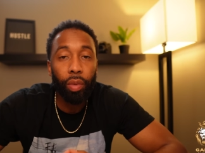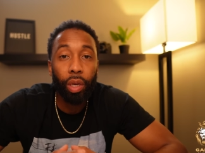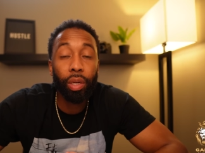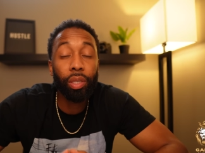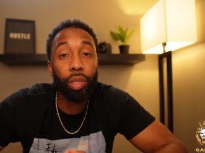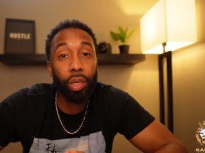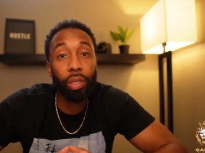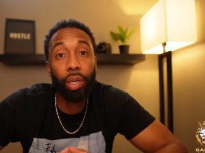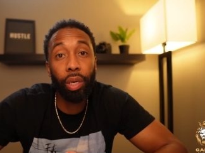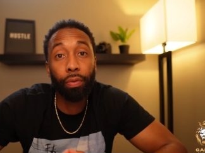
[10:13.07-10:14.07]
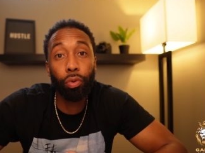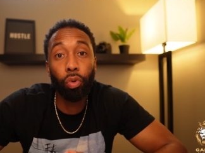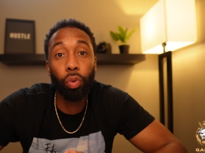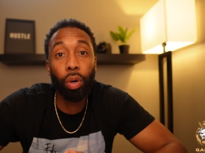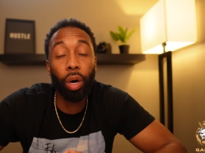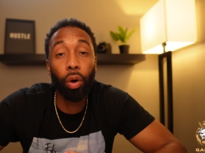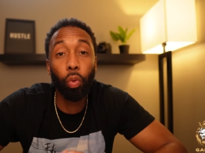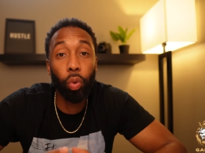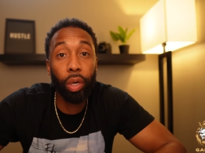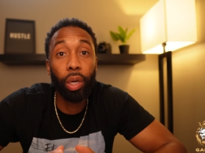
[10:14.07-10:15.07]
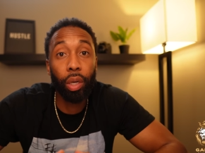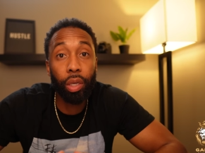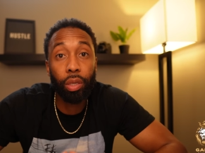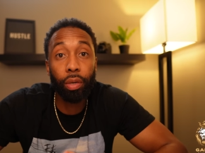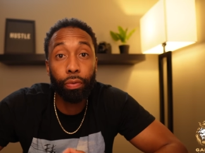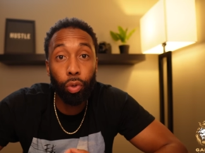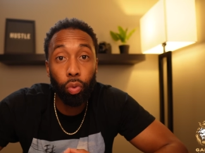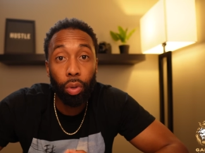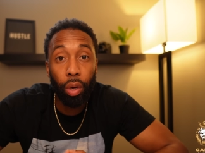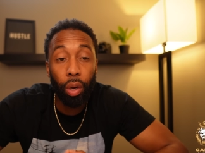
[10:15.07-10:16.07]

This is just to give you a realistic view